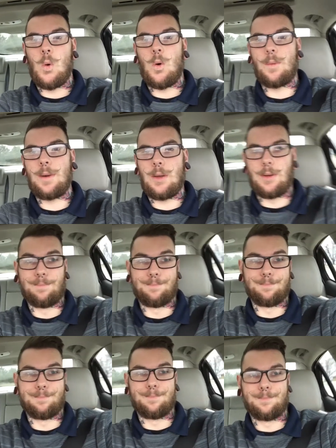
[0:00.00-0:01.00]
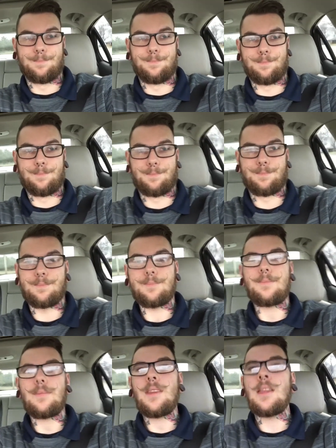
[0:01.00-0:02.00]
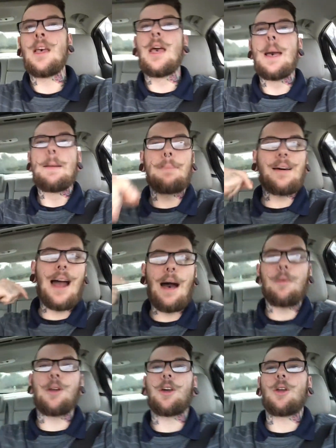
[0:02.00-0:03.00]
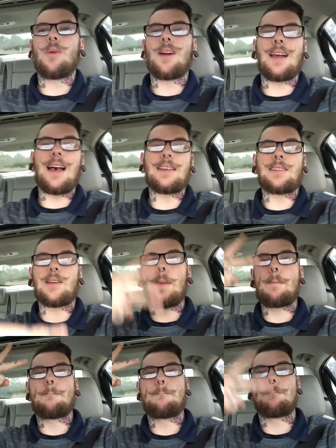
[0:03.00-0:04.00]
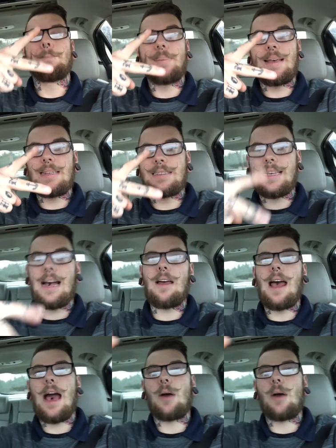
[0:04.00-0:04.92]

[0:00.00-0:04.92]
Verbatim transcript: What are we doing? But I'm gonna go to work, guys. So peace out.